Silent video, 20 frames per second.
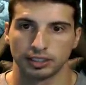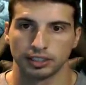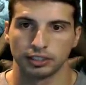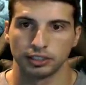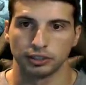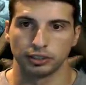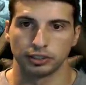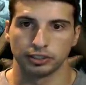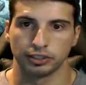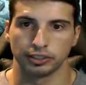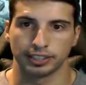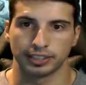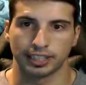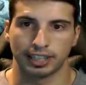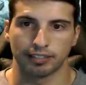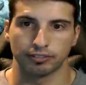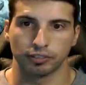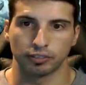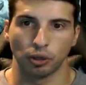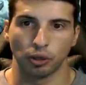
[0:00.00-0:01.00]
You're going to
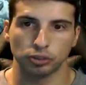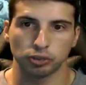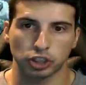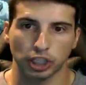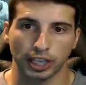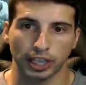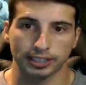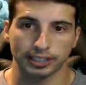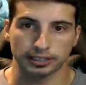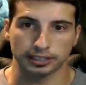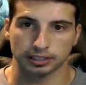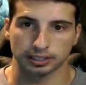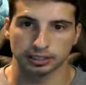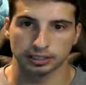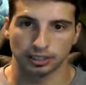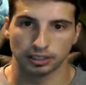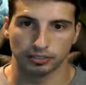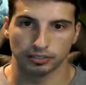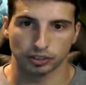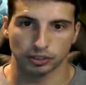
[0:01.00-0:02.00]
have no chance
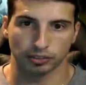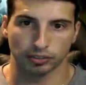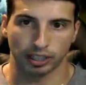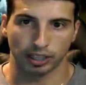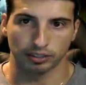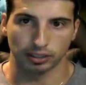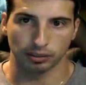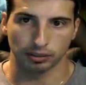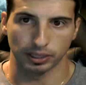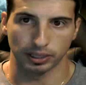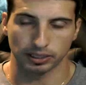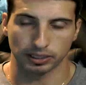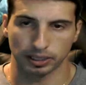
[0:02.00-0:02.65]
of surviving right